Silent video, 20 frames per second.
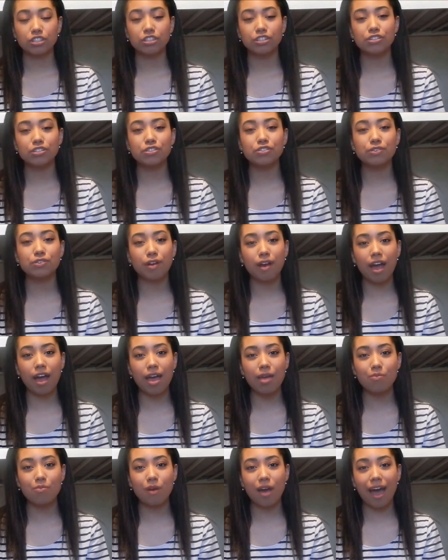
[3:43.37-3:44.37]
To
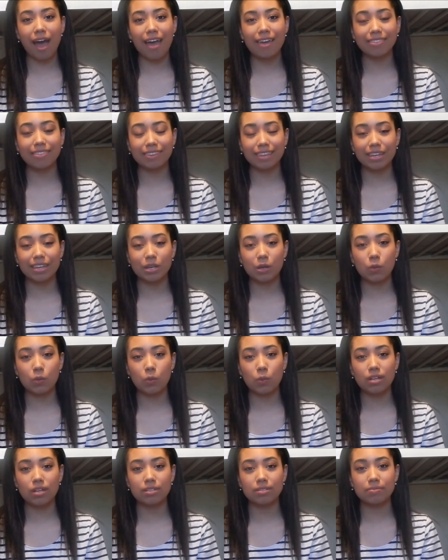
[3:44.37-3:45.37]
describe what I think
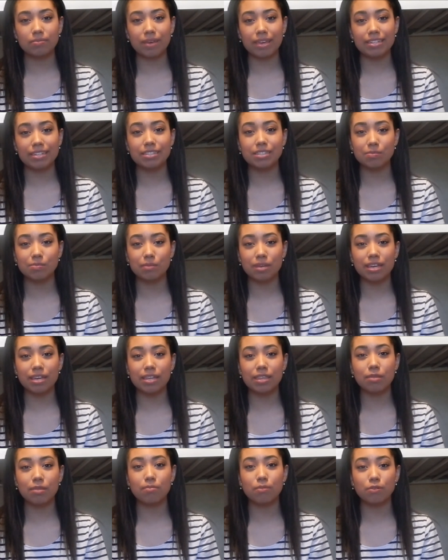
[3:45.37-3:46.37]
what makes
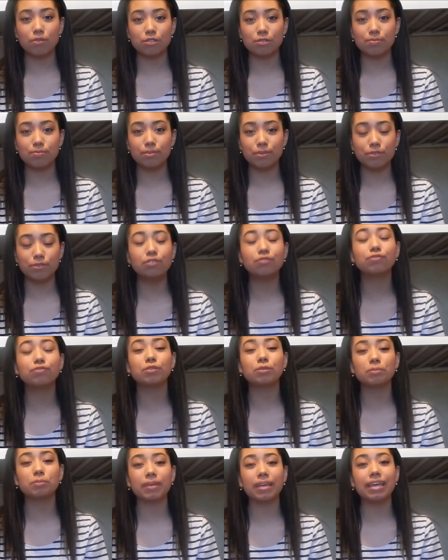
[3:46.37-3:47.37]
me the most
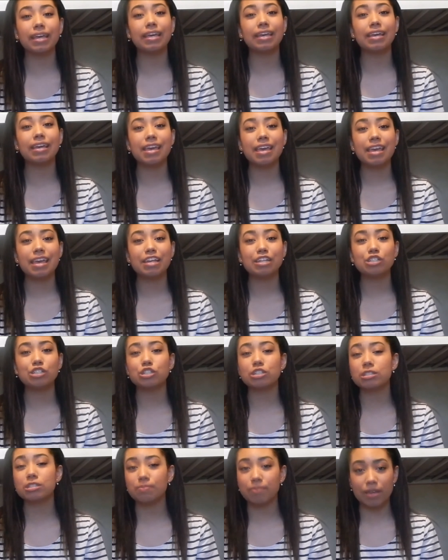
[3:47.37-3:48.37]
beautiful me is
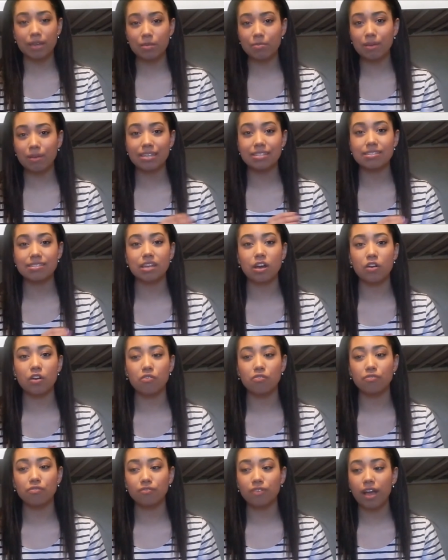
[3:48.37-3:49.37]
just being
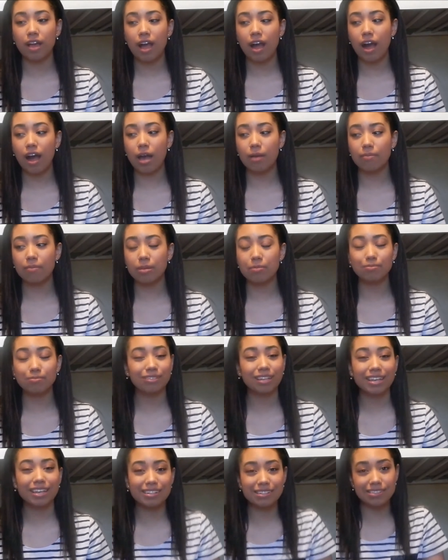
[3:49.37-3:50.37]
myself. I mean,
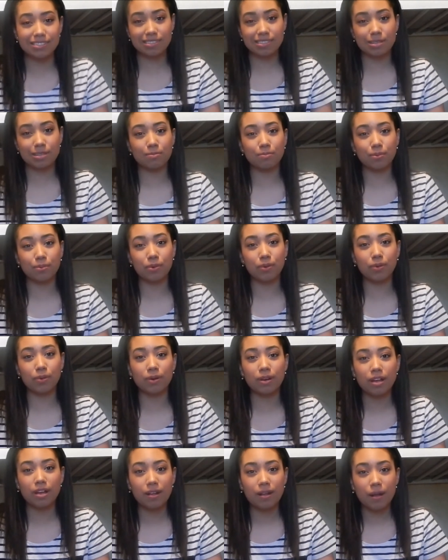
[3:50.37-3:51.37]
plain and simple.